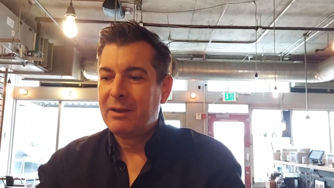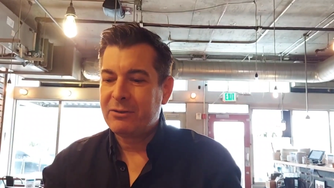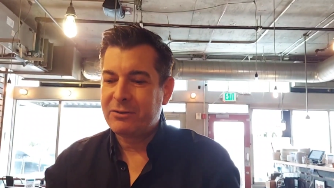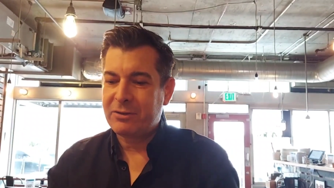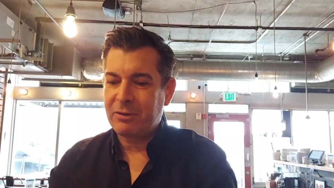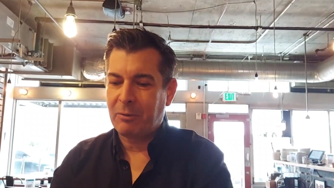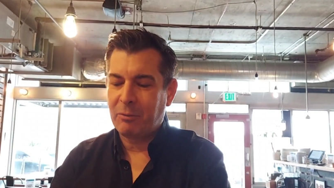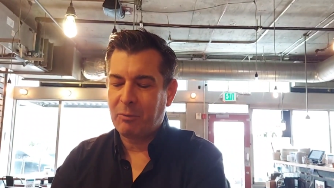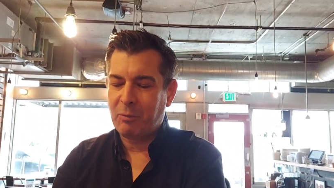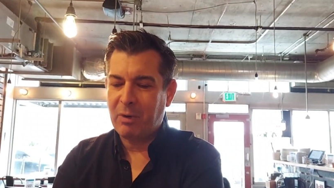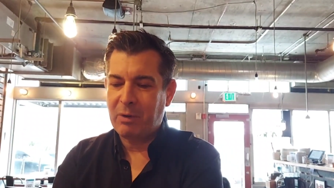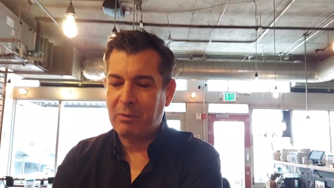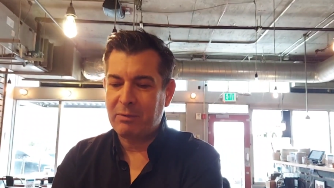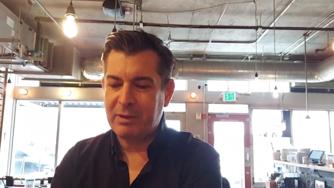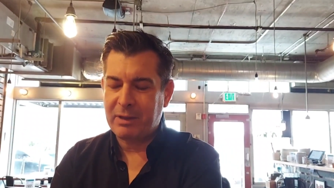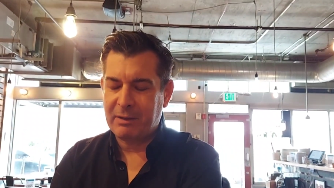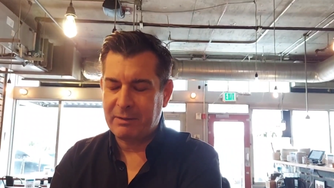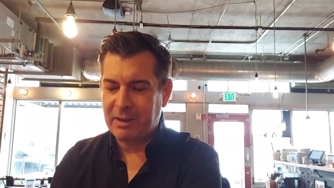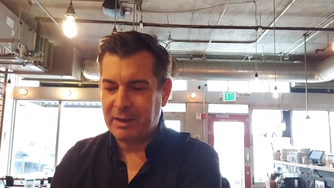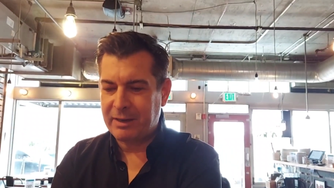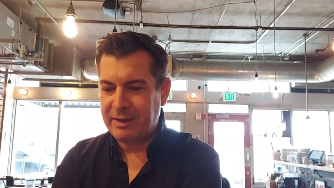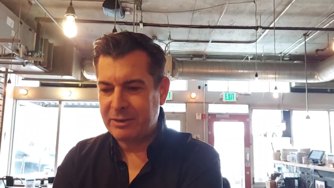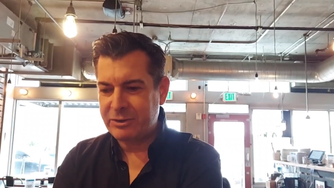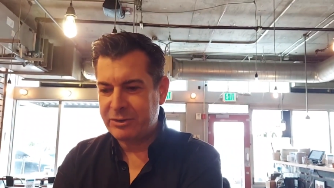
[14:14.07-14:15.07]
so
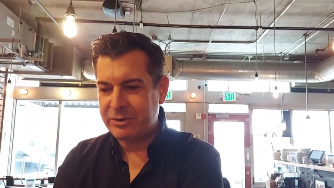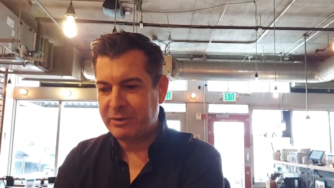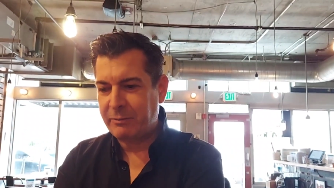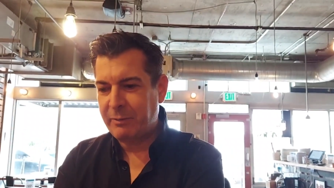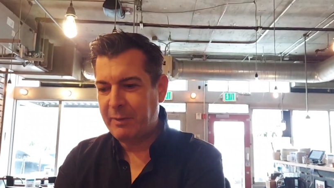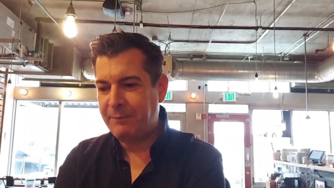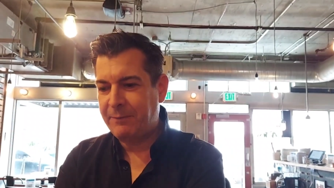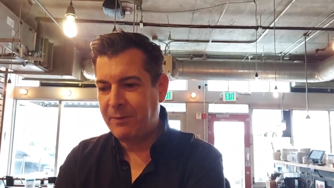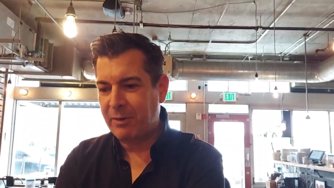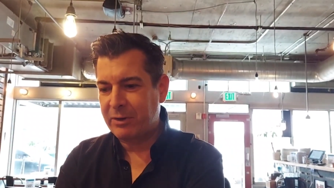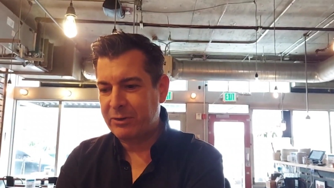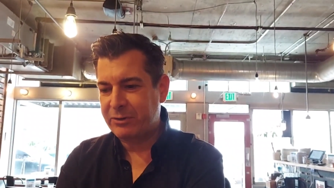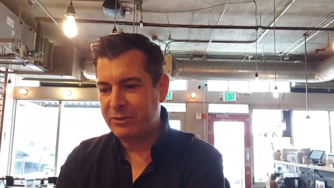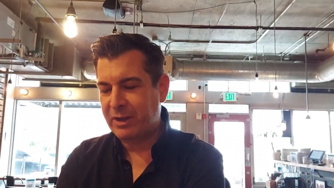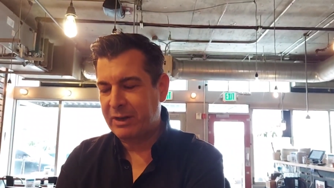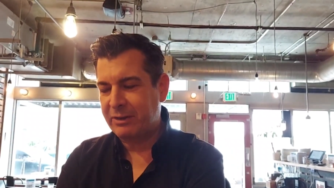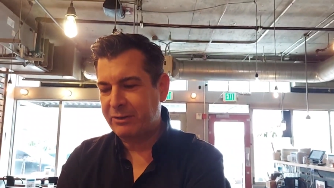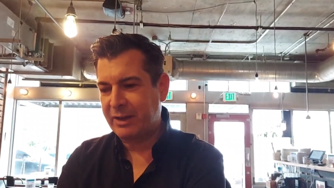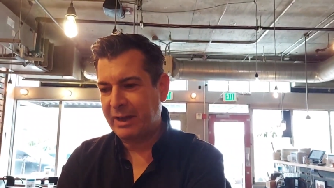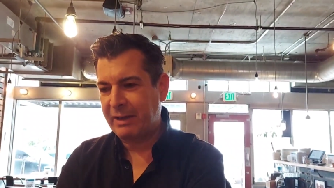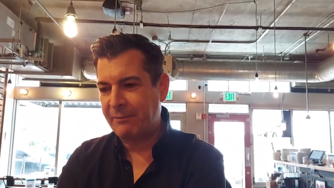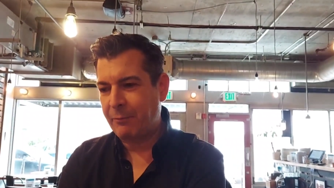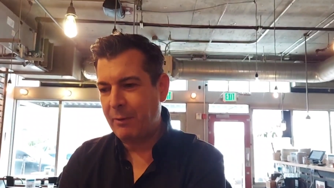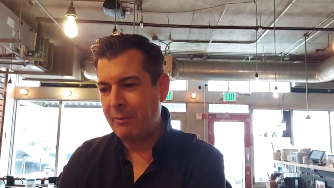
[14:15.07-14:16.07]
the dishes that we focus on
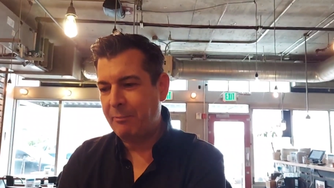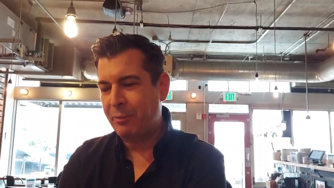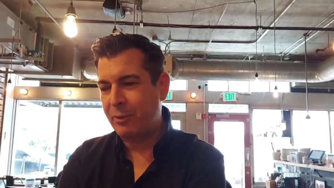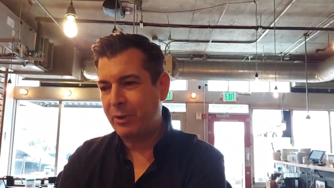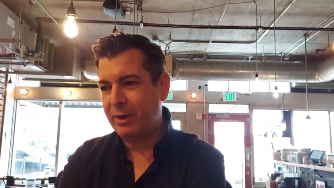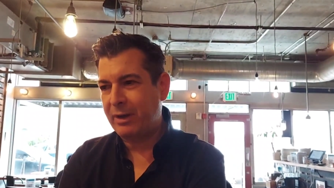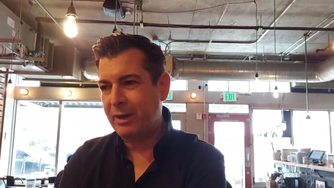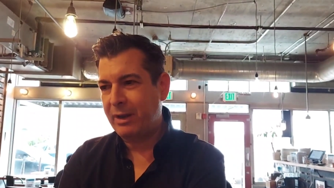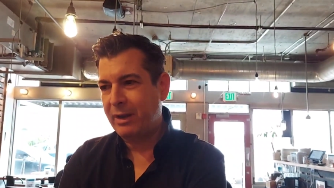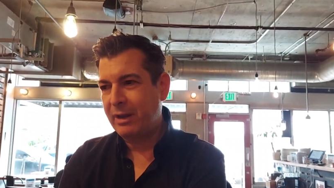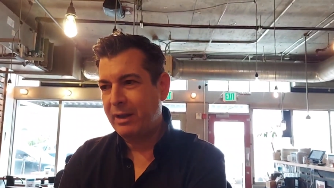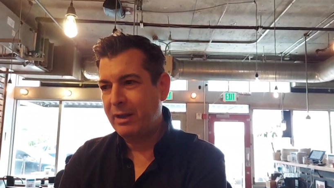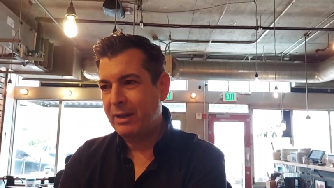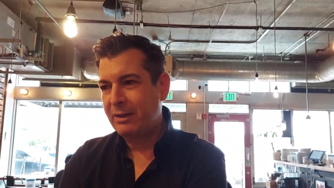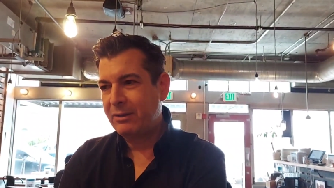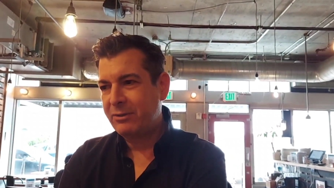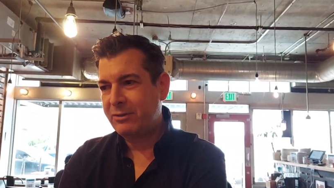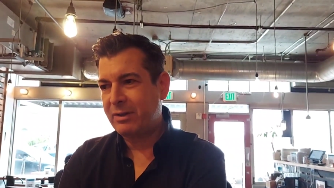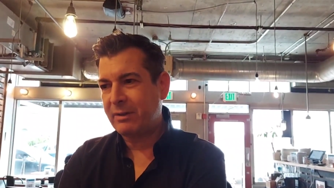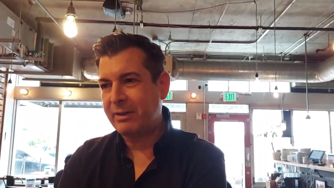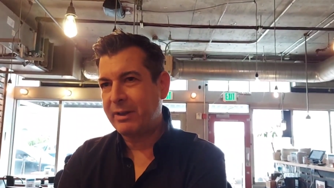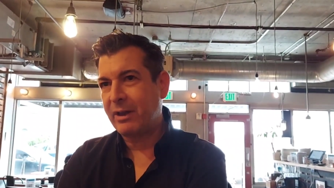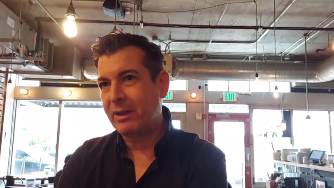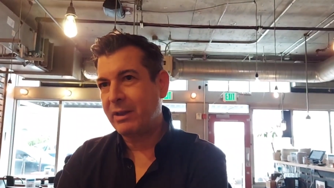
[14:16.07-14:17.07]
is like, if we put
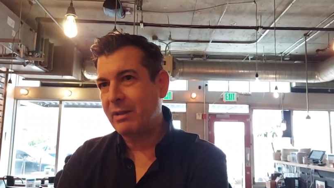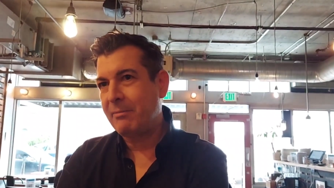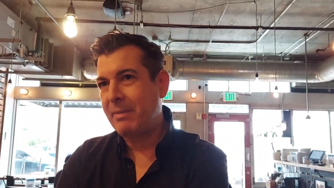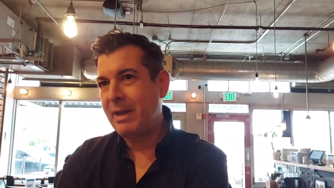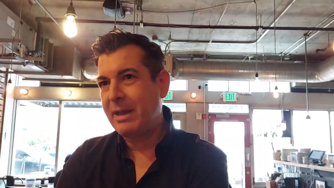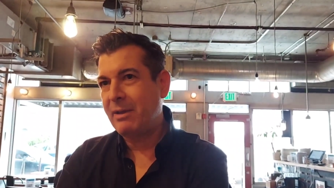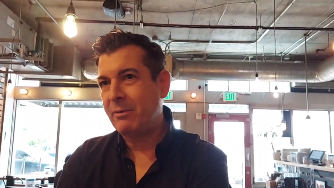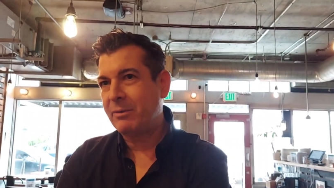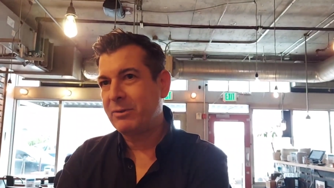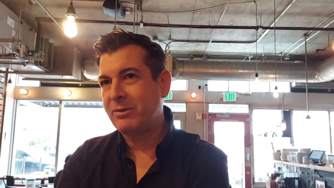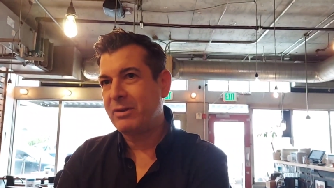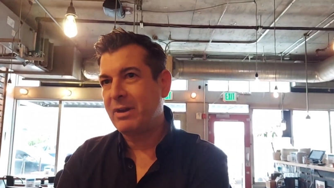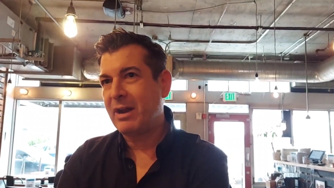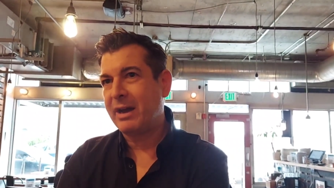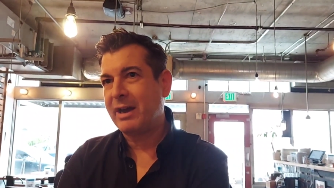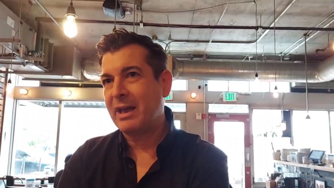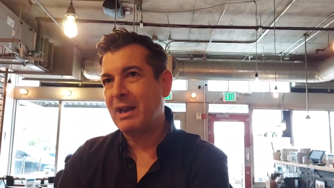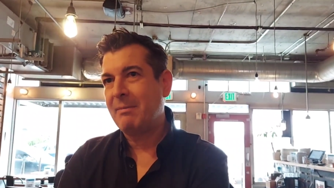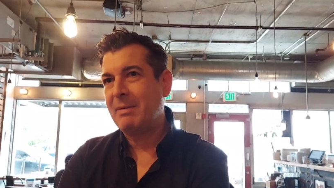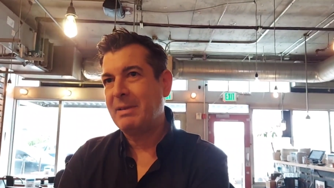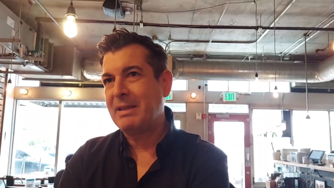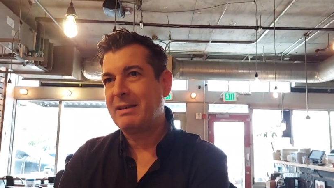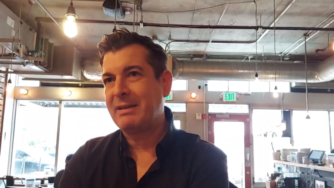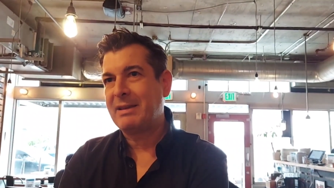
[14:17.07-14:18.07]
something on the menu, it's not
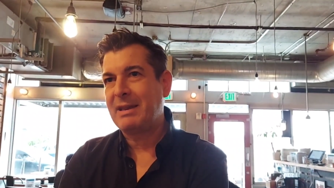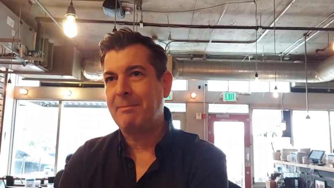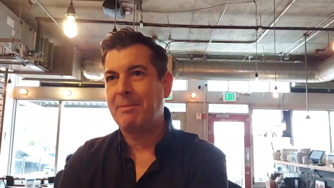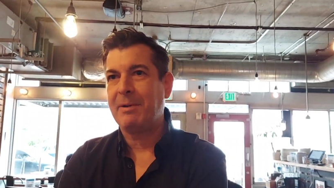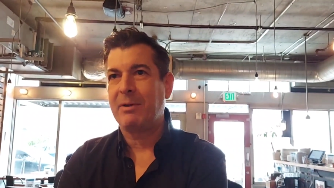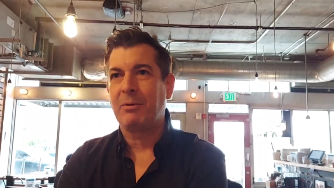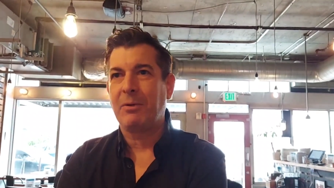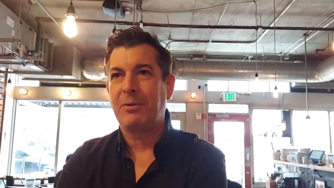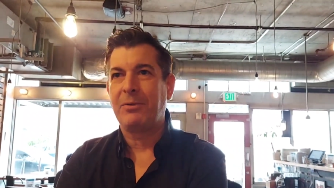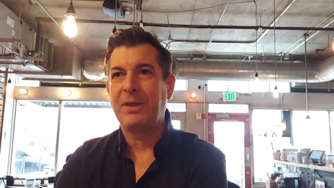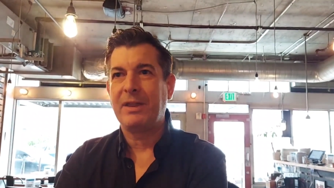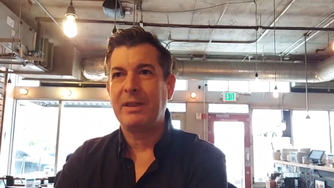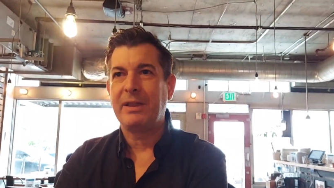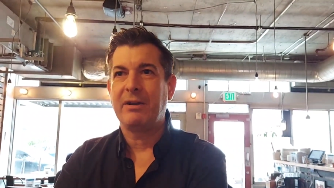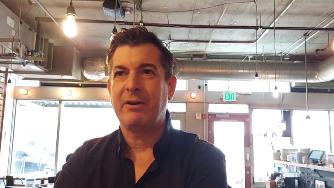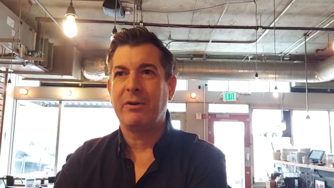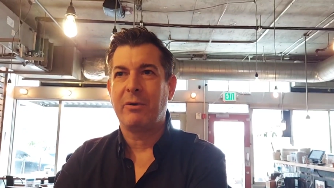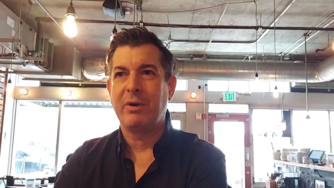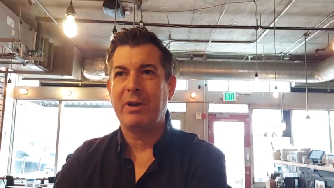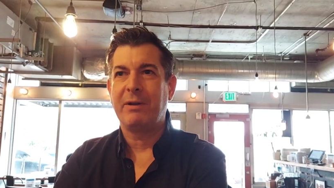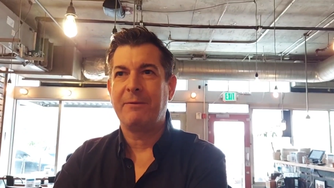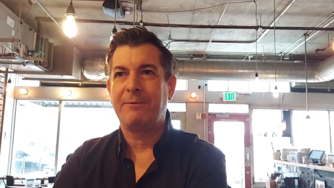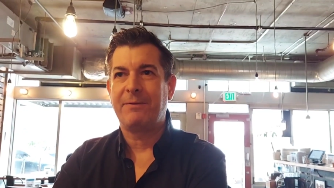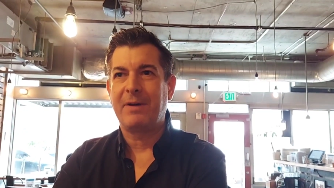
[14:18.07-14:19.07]
going to be the typical thing that you're
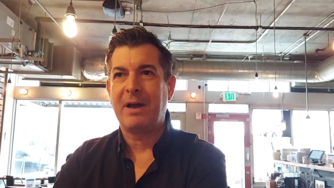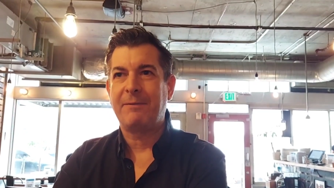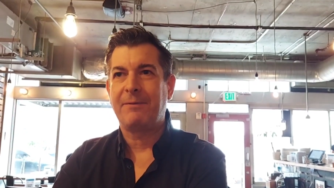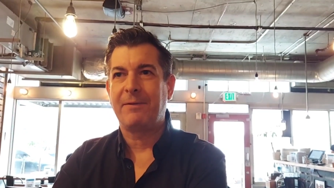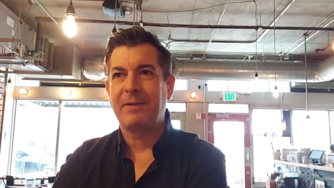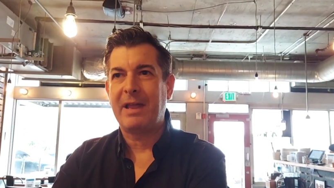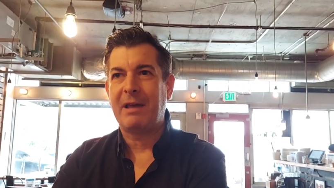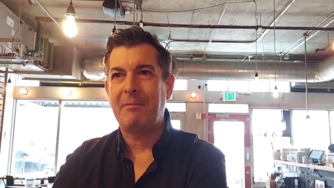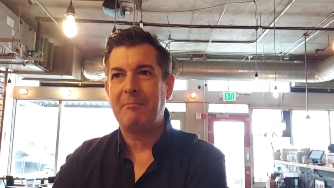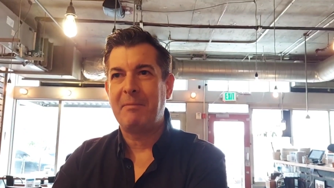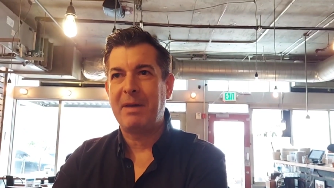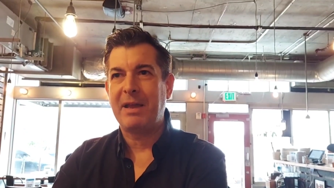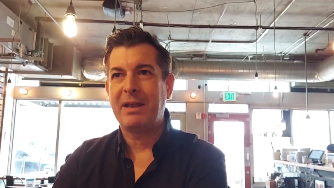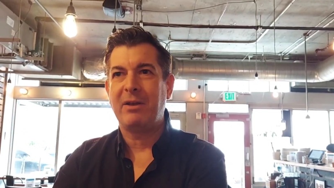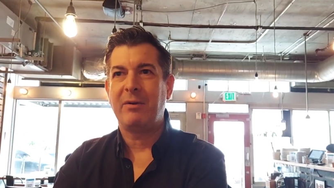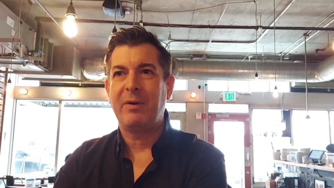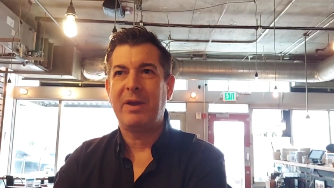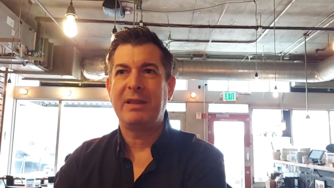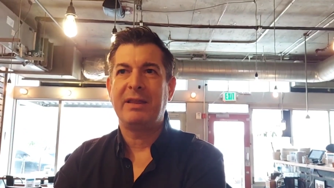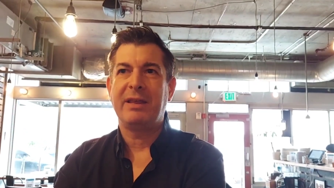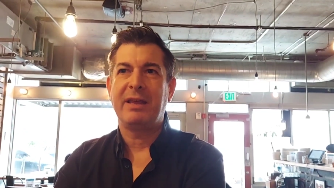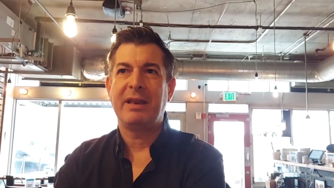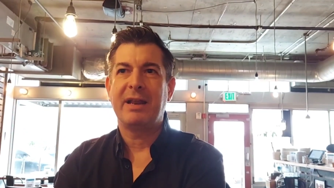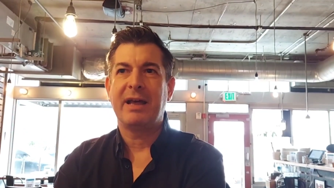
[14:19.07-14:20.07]
going to find from that menu
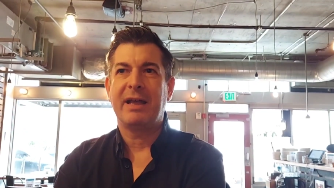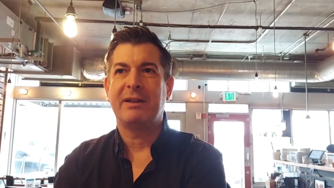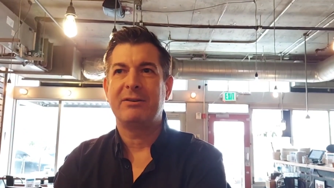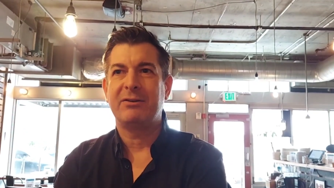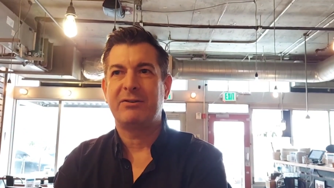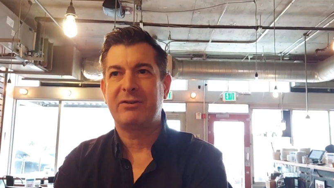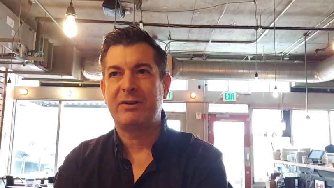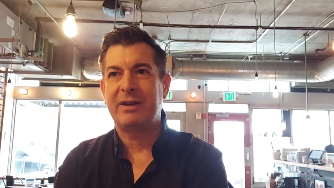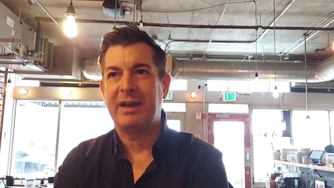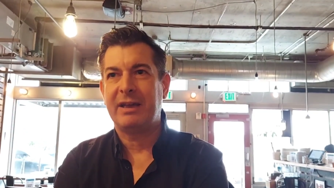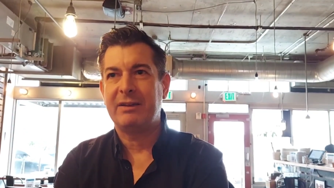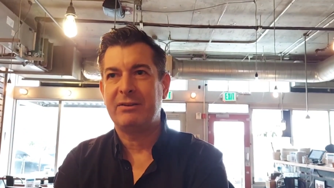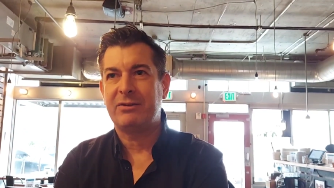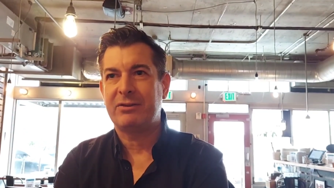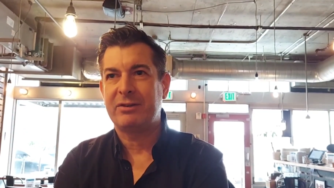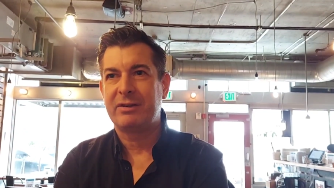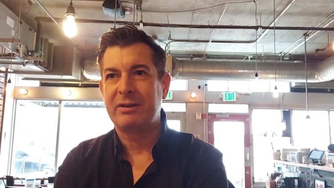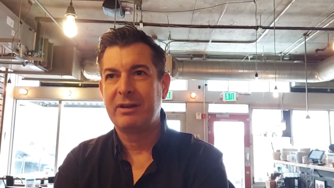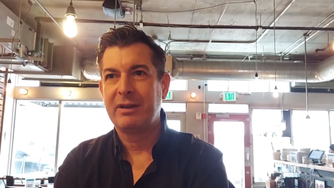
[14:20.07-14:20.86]
in the United States.